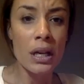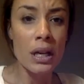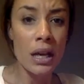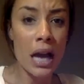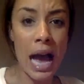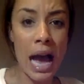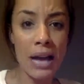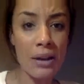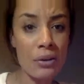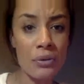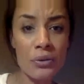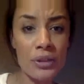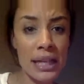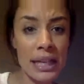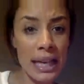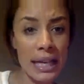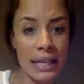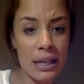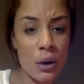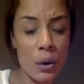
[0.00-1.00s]
I don't think
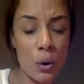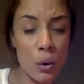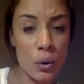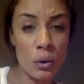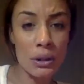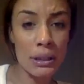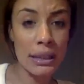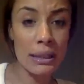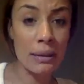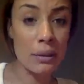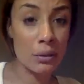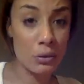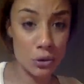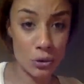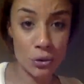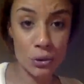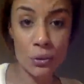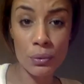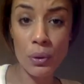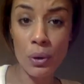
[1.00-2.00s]
any
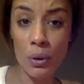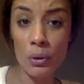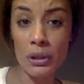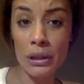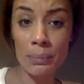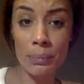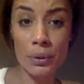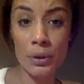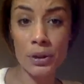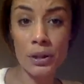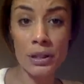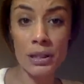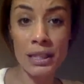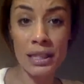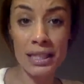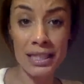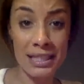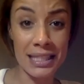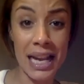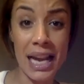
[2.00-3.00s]
true holy person
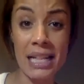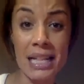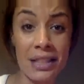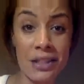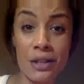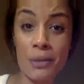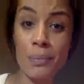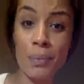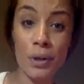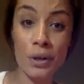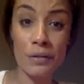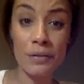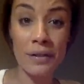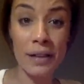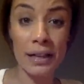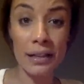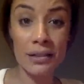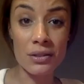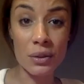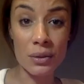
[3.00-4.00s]
is saying that they're
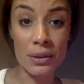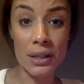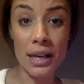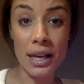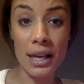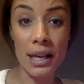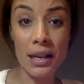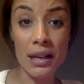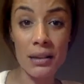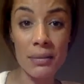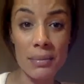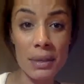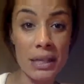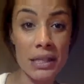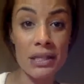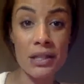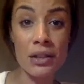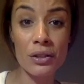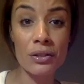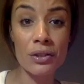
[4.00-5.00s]
perfect, okay?
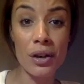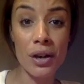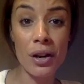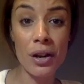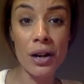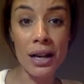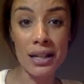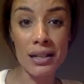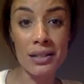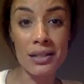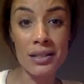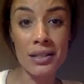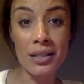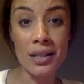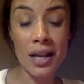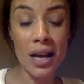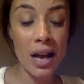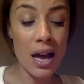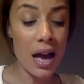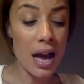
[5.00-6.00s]
Because they're not.
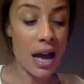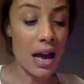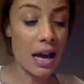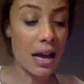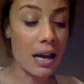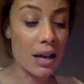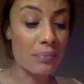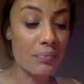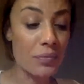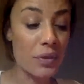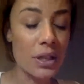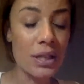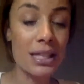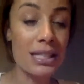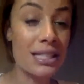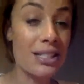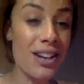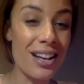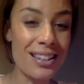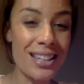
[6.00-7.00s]

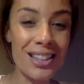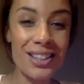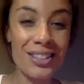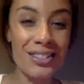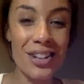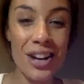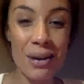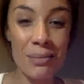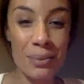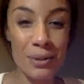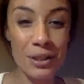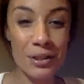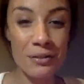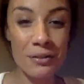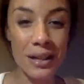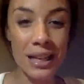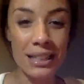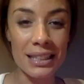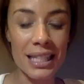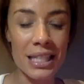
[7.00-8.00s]
It's not that they're not
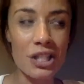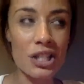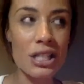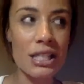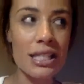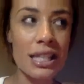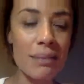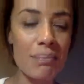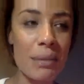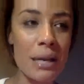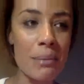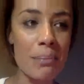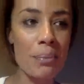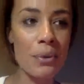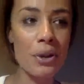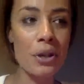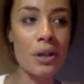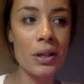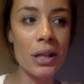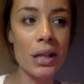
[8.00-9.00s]
perfect. It's just that
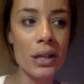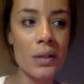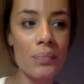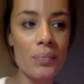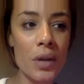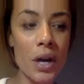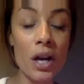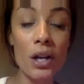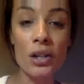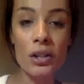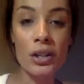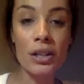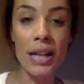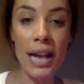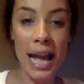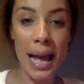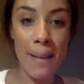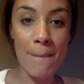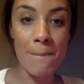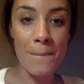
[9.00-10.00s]
people are good
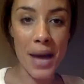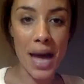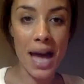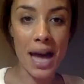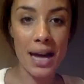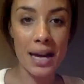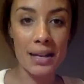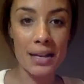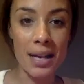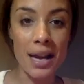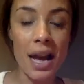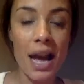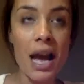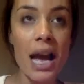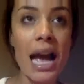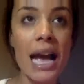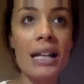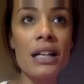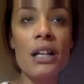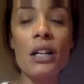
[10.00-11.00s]
and bad.
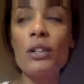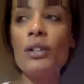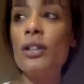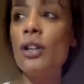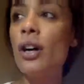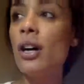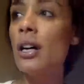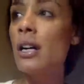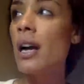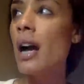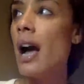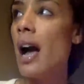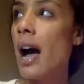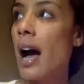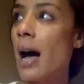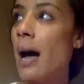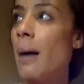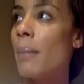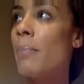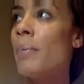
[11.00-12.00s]
And look
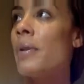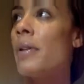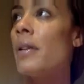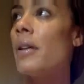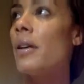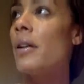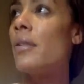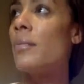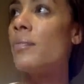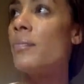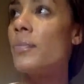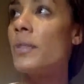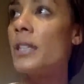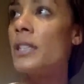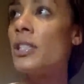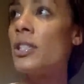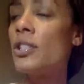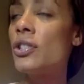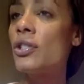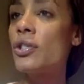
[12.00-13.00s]
up the
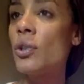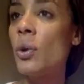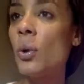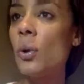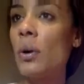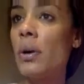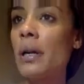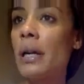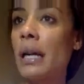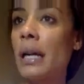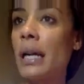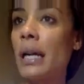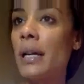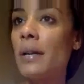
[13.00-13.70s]
story.